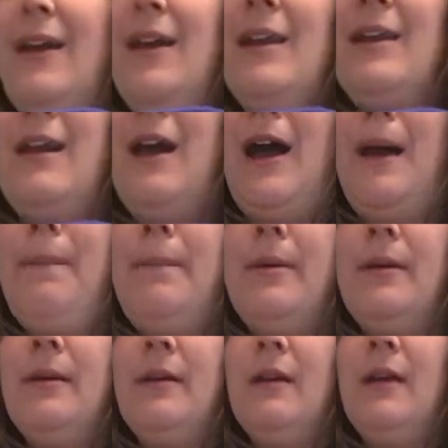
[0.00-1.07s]
I got a
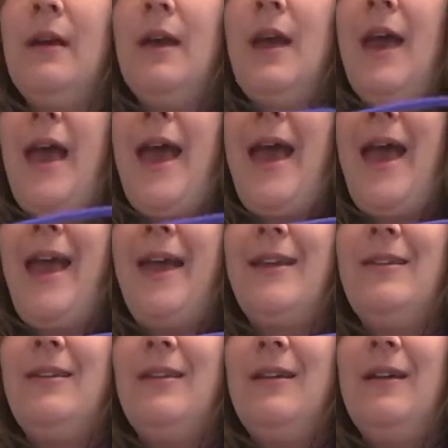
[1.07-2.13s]
cup,
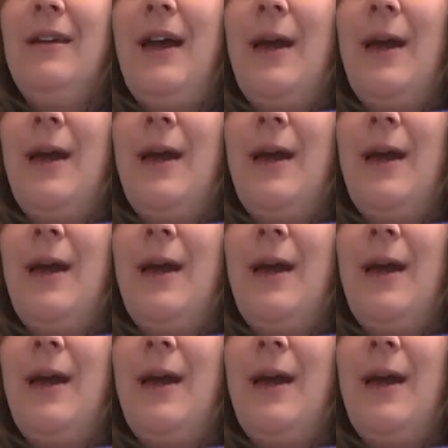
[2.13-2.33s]
and